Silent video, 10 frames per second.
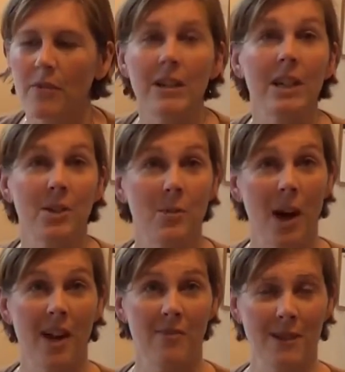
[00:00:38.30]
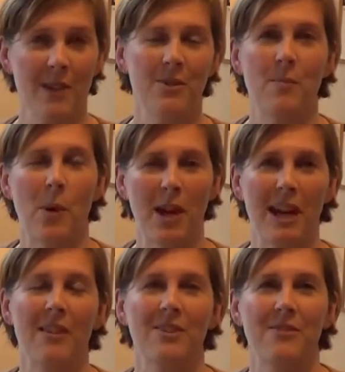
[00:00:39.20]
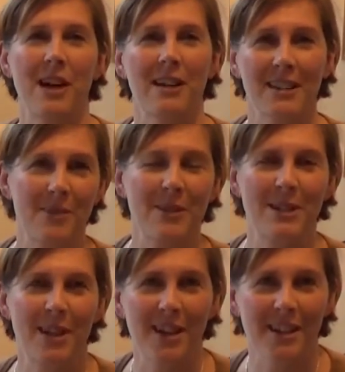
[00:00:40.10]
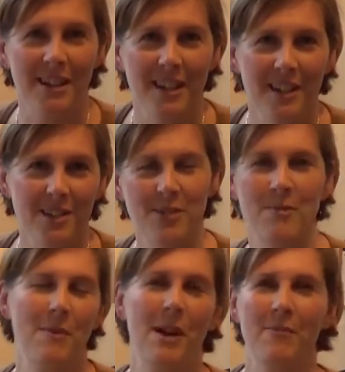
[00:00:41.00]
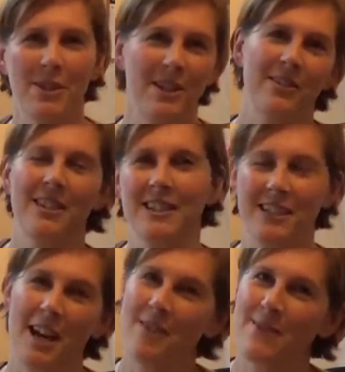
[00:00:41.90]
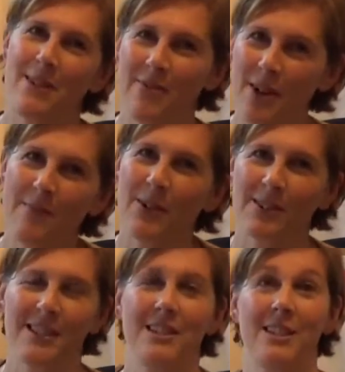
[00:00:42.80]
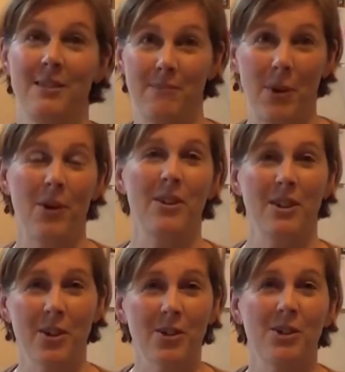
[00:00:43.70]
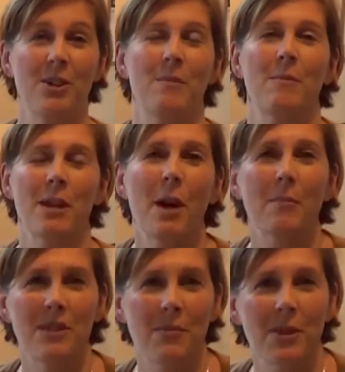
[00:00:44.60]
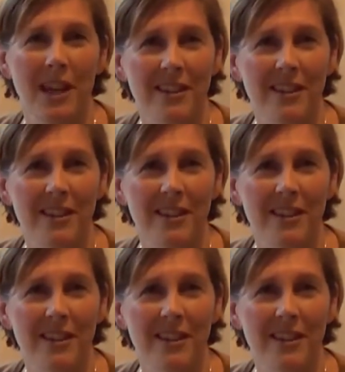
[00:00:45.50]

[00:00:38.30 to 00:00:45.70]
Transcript: a really good way of being able to break out of that, a little bit like Superman putting on his cape in the phone box, is to put on a costume and become someone